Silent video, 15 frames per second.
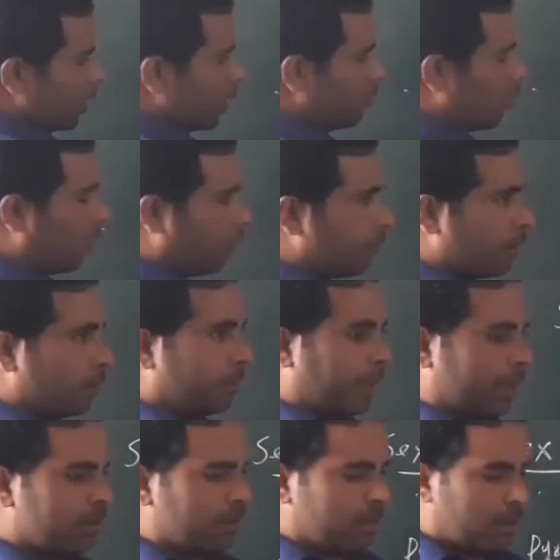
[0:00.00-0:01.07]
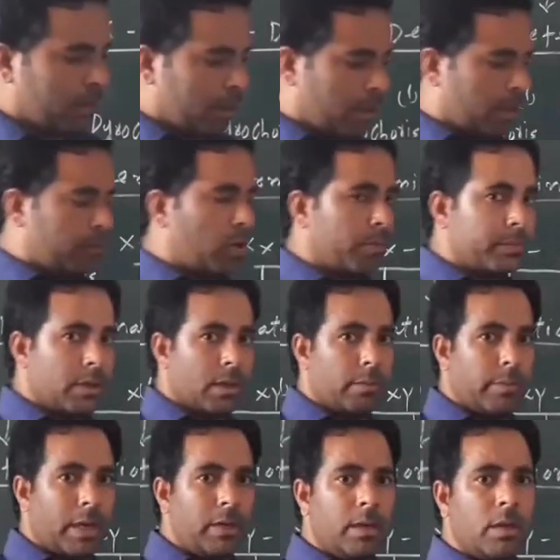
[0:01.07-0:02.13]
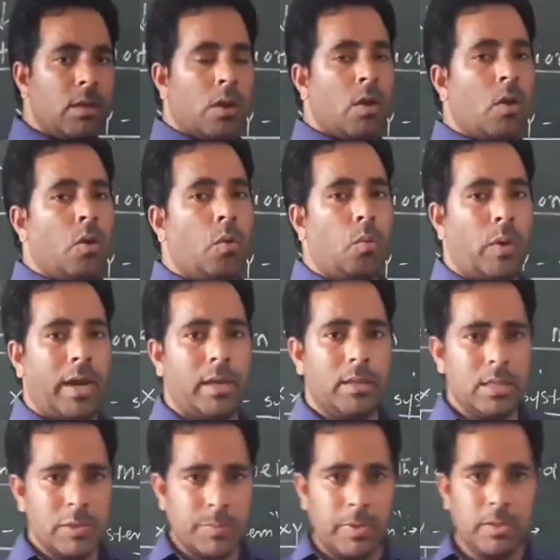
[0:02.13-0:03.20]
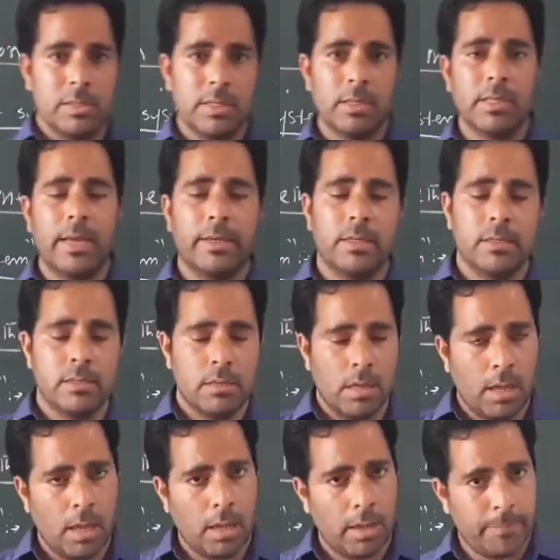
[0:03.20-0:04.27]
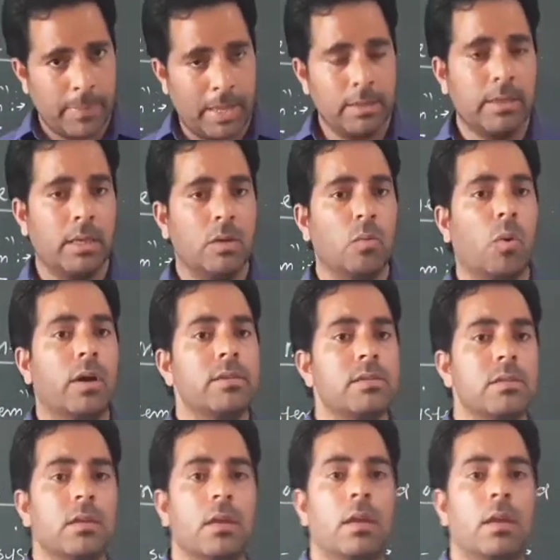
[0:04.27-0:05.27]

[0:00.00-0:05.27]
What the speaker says: name of a bug, hymenopteran bug, where this person, that is Henking, was